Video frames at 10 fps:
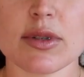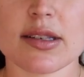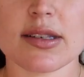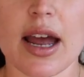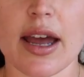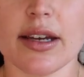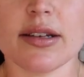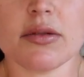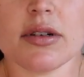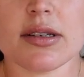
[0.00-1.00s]
to stay,
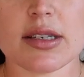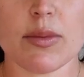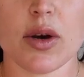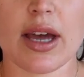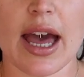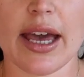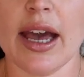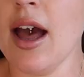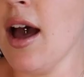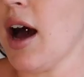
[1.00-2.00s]
so it does seem okay.
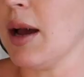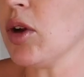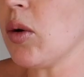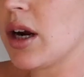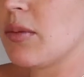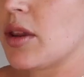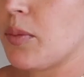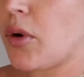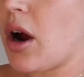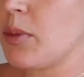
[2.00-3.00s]
I'm not wearing with the
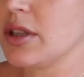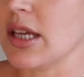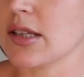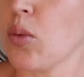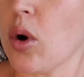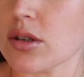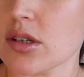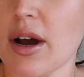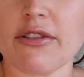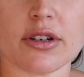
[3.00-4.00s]
bra with this
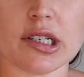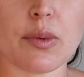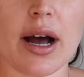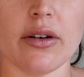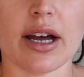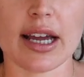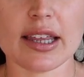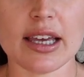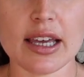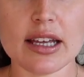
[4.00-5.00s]
whatsoever as well, and I
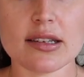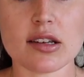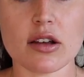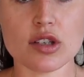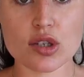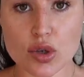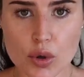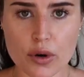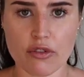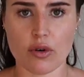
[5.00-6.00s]
think it's
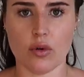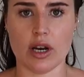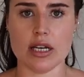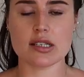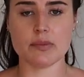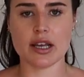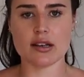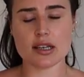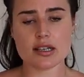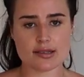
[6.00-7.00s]
super flawless.
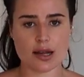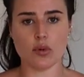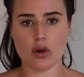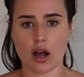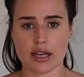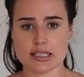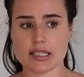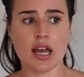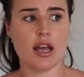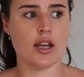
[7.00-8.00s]
Because it is double
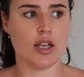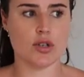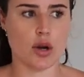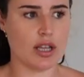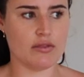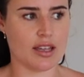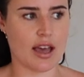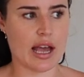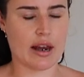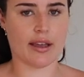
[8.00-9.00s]
lined, you don't even
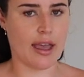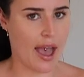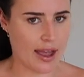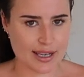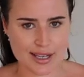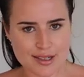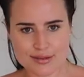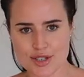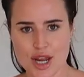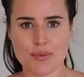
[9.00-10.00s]
get like any
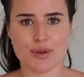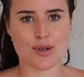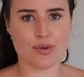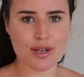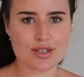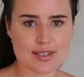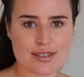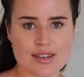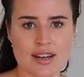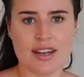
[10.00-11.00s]
shape at all. It
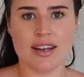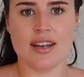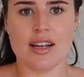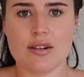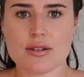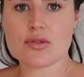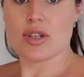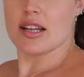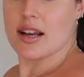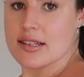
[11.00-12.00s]
just looks
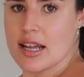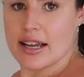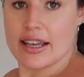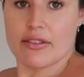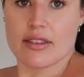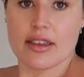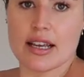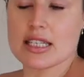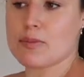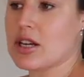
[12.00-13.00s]
really nice. And I even
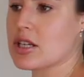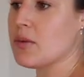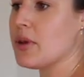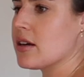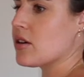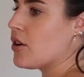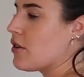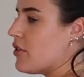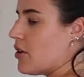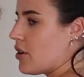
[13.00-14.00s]
think, especially being a
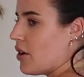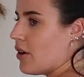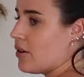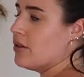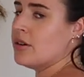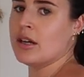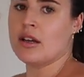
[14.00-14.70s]
curvier girl,